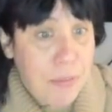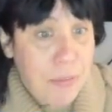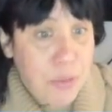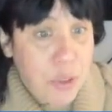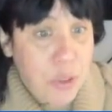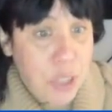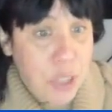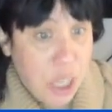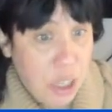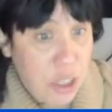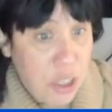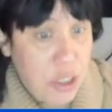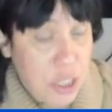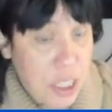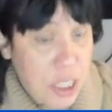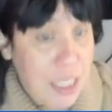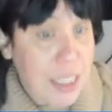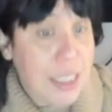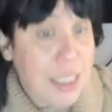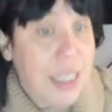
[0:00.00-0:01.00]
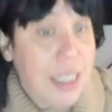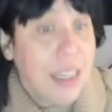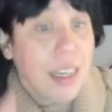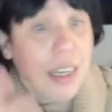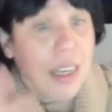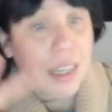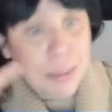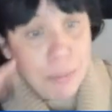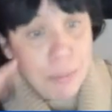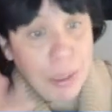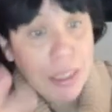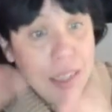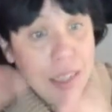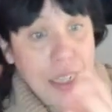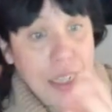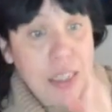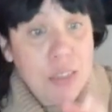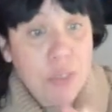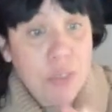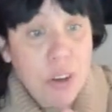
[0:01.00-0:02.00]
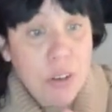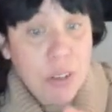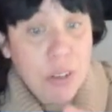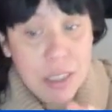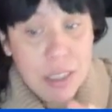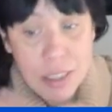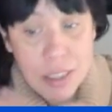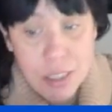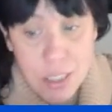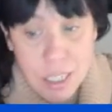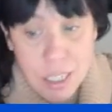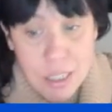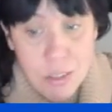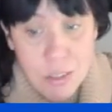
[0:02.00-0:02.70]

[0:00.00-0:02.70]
challenges. But let's focus just